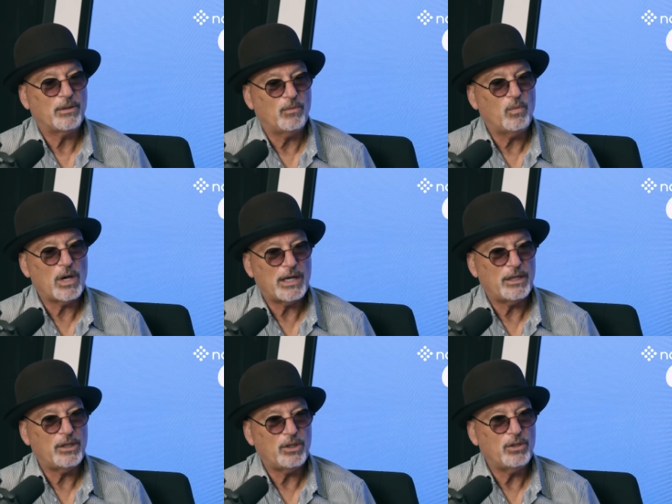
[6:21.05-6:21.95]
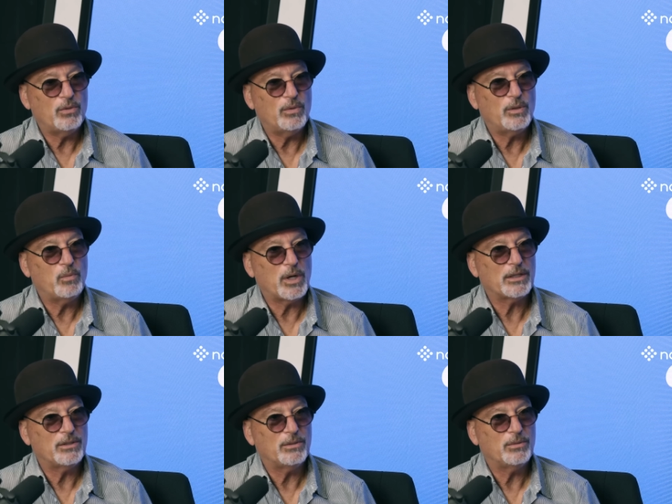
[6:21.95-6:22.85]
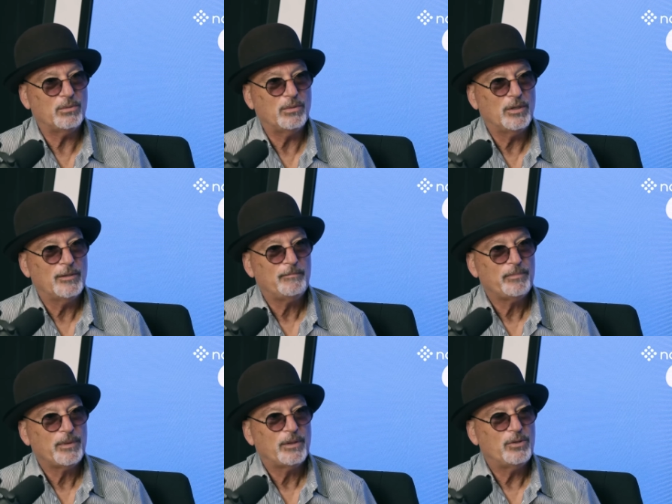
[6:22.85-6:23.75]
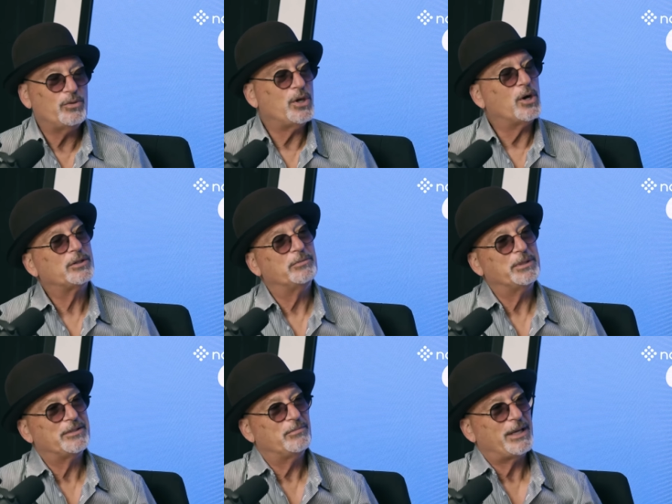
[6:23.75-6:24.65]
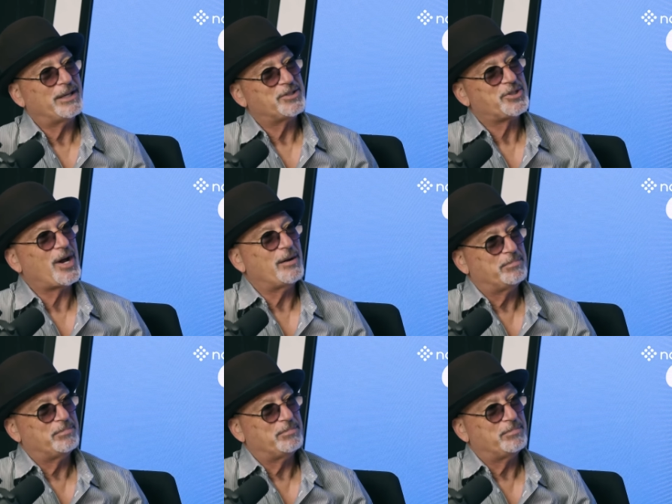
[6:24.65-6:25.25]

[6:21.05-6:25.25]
why you would want to do the ultimate to make it stop.